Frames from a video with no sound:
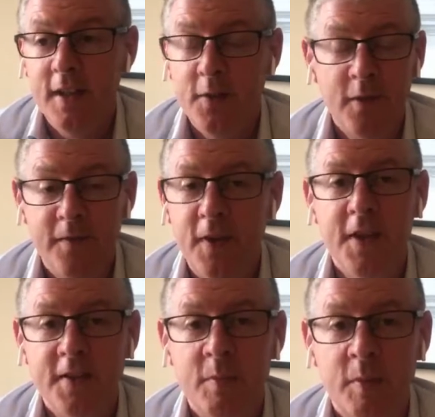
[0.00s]
through a very
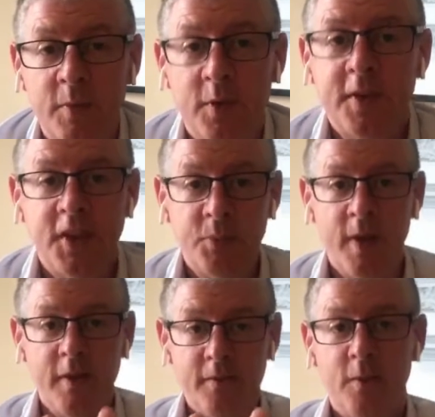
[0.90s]
simple process by
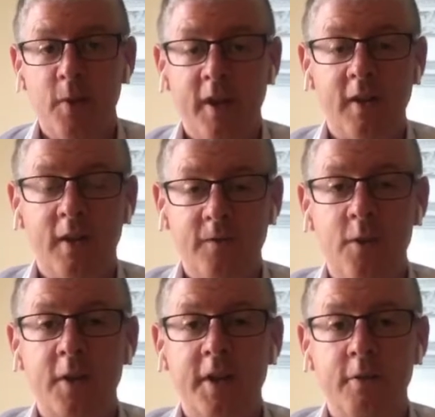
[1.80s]
what I call
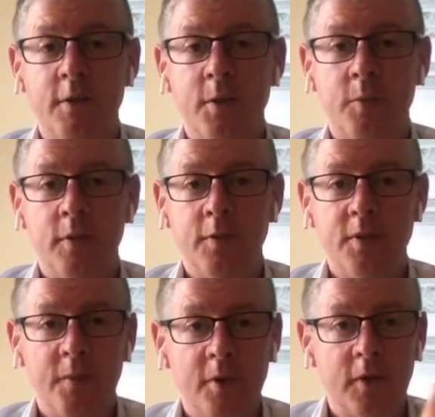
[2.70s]
fork in the road approach,
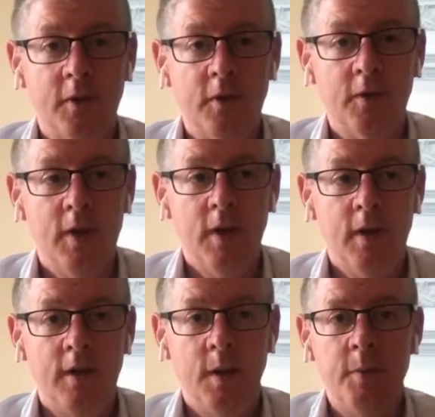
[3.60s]
I'm going to go
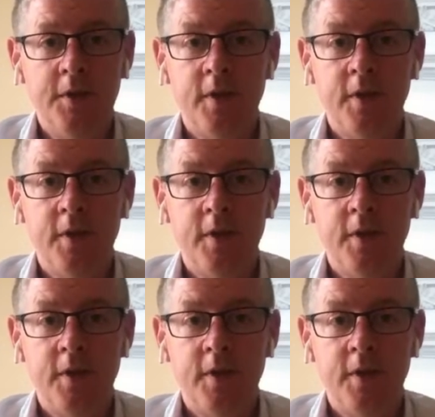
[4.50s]
numbers